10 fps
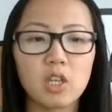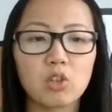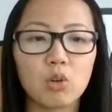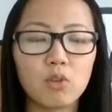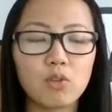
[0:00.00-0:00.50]

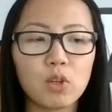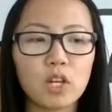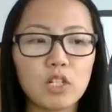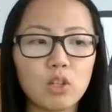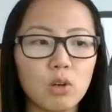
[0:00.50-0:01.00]
So if you
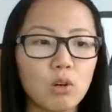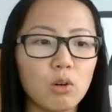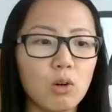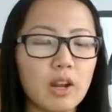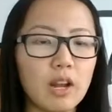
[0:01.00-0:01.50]
kind of
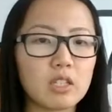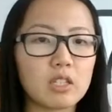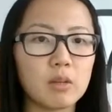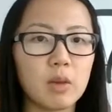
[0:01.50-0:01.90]
go and ask them